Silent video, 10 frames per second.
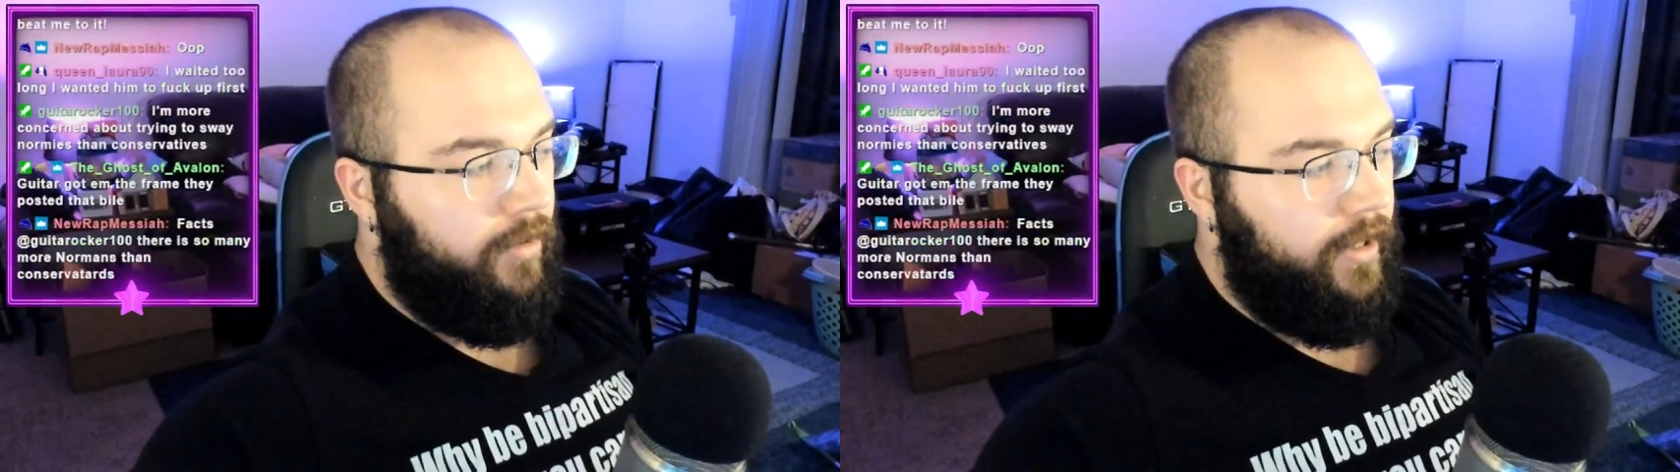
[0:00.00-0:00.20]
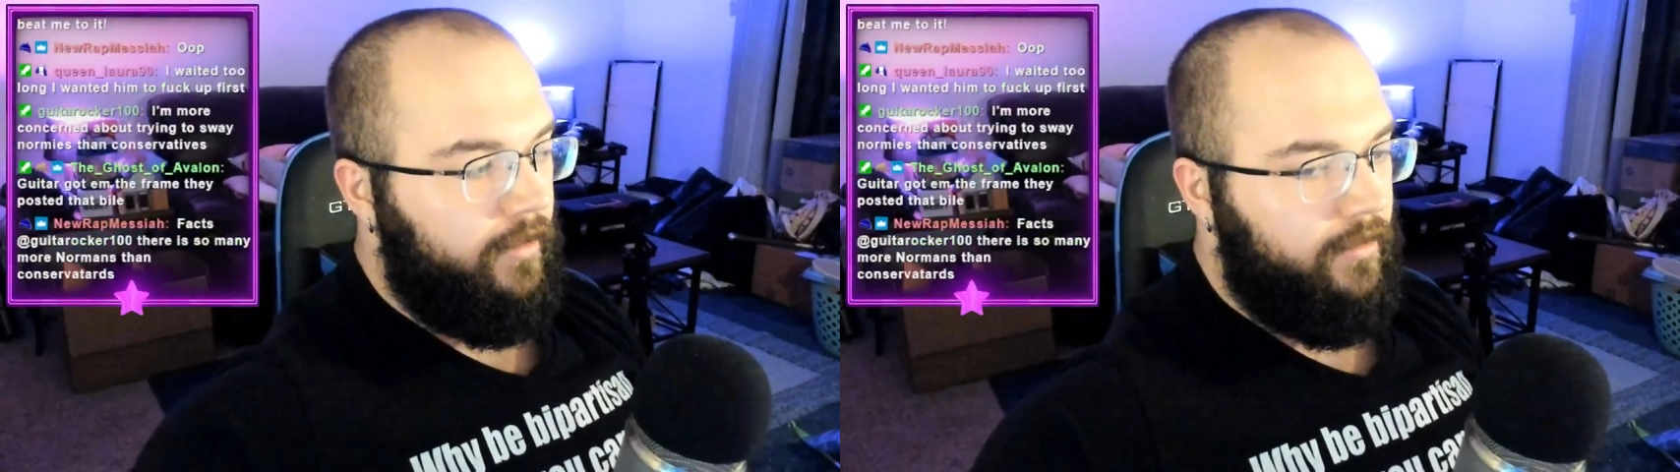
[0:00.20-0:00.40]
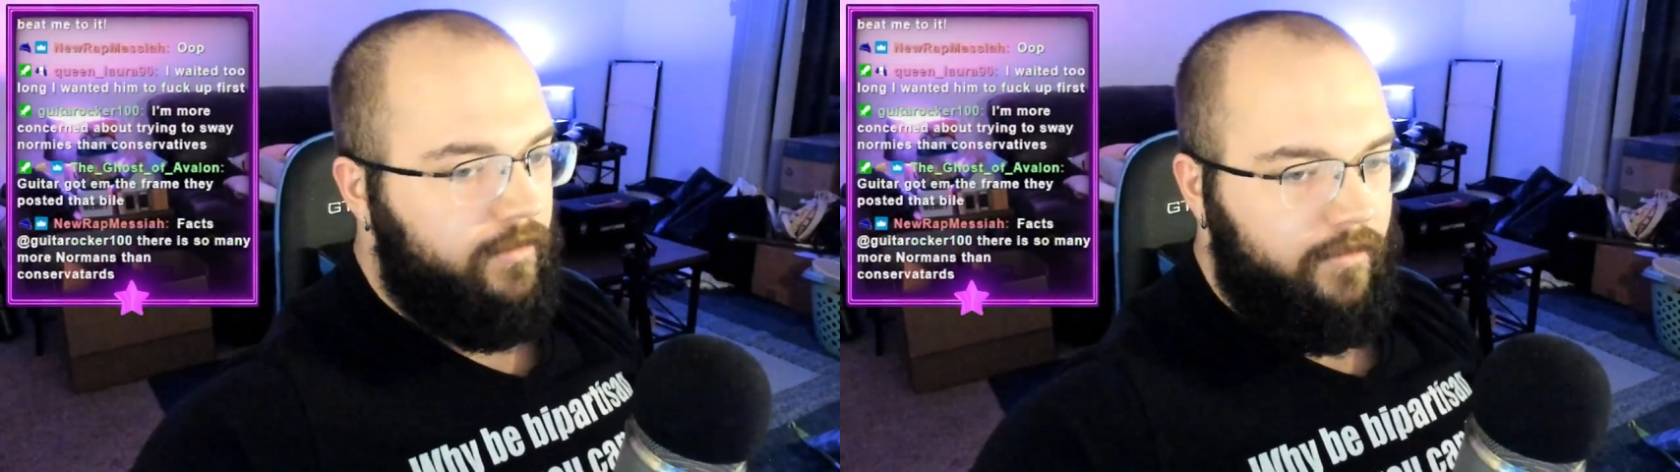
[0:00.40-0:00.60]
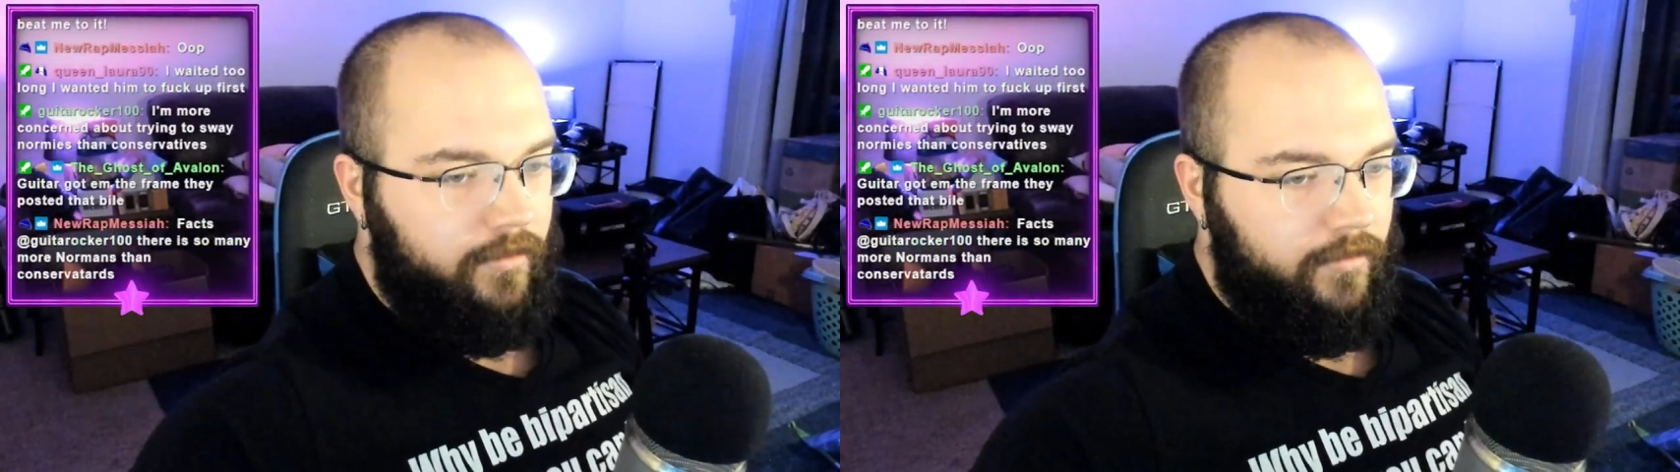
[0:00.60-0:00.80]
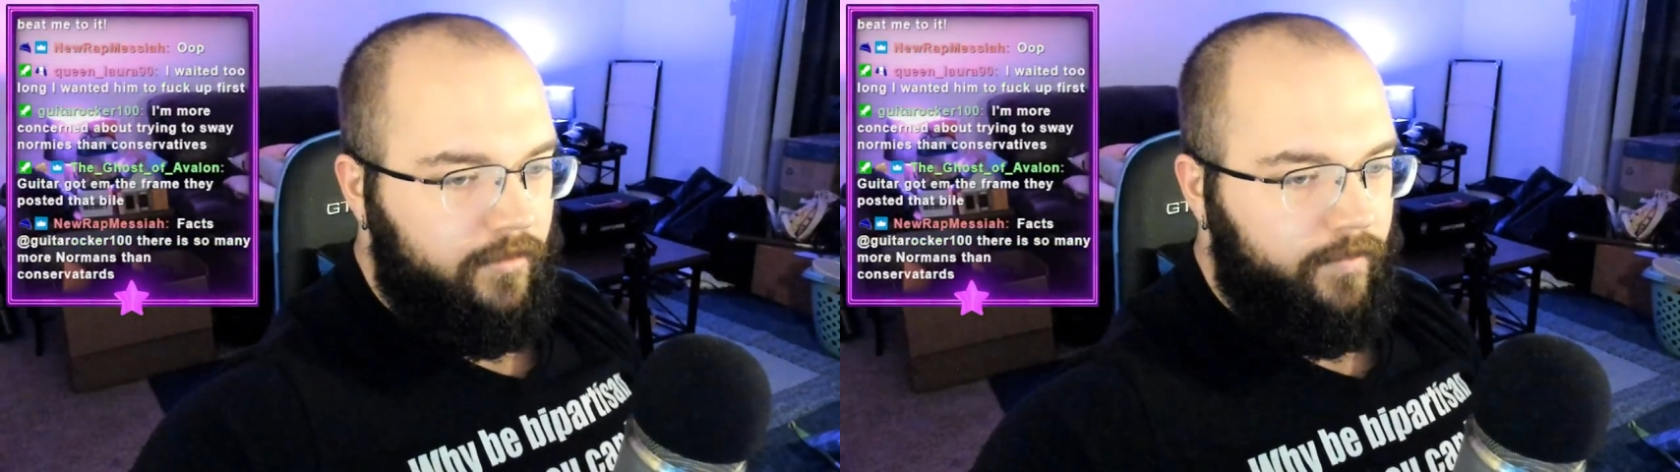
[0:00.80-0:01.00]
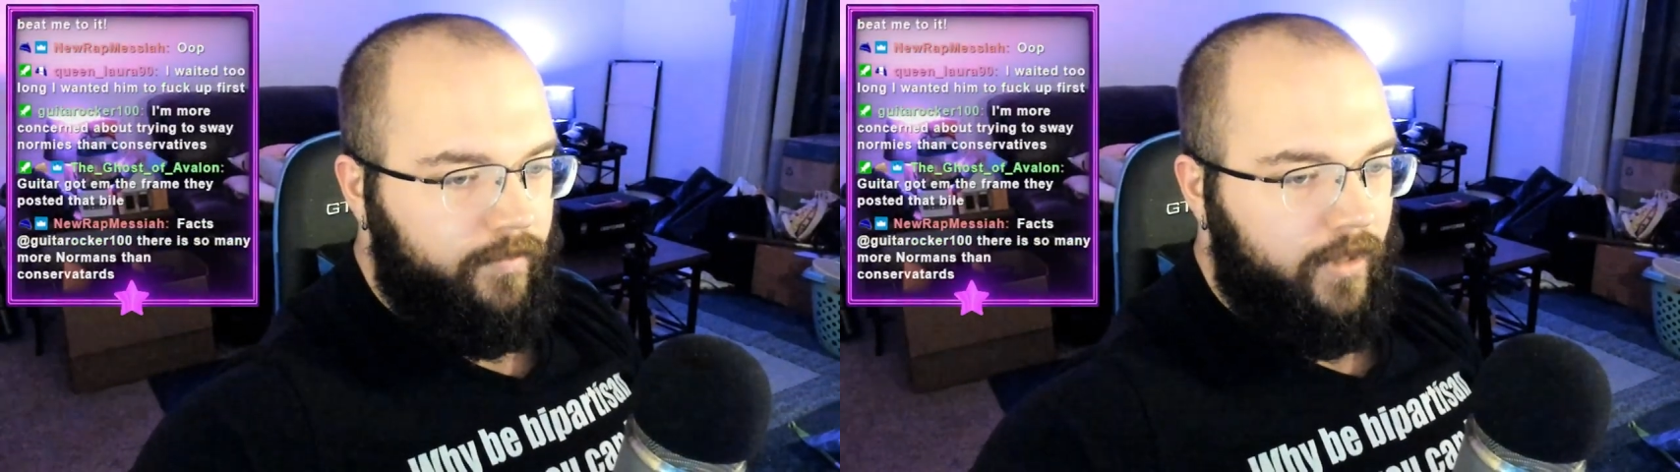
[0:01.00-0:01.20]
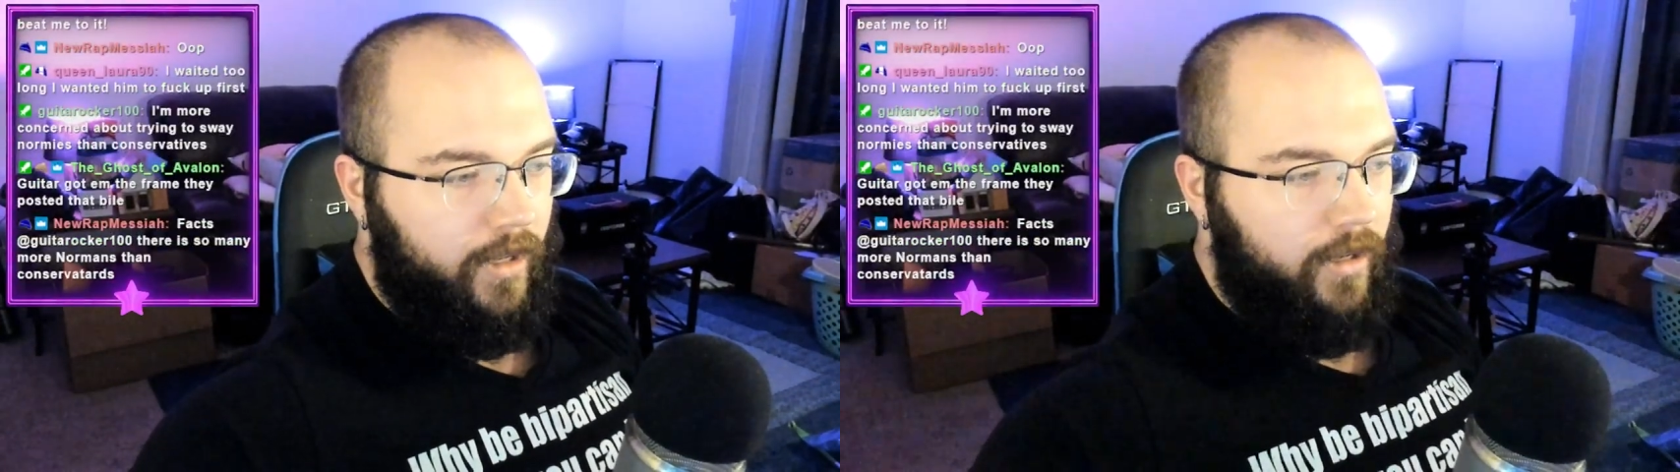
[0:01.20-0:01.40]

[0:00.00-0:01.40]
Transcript: Anybody in your audience, though,